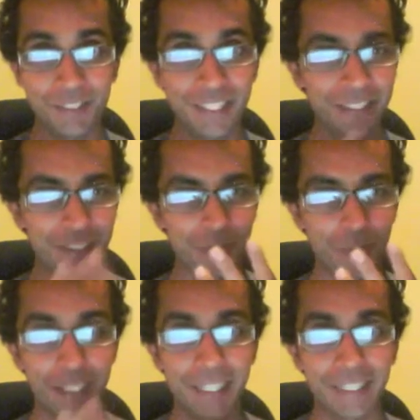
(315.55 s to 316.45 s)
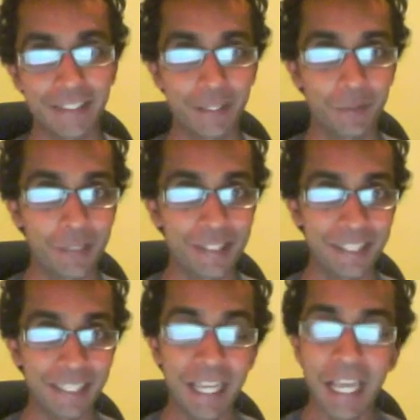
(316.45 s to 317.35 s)
These are the three things that are
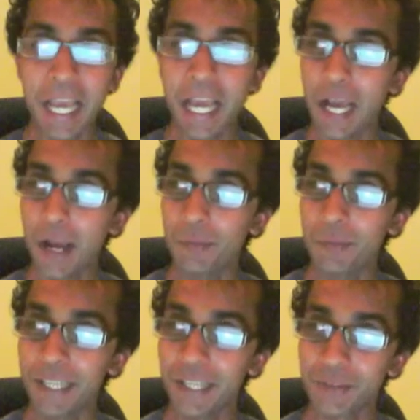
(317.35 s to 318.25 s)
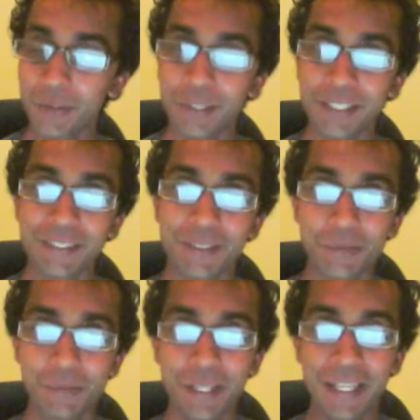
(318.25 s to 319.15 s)
missing in our schooling
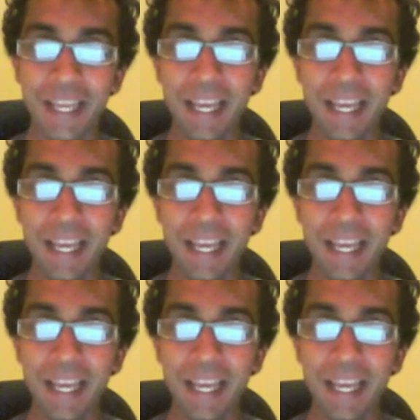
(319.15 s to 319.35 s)
system. But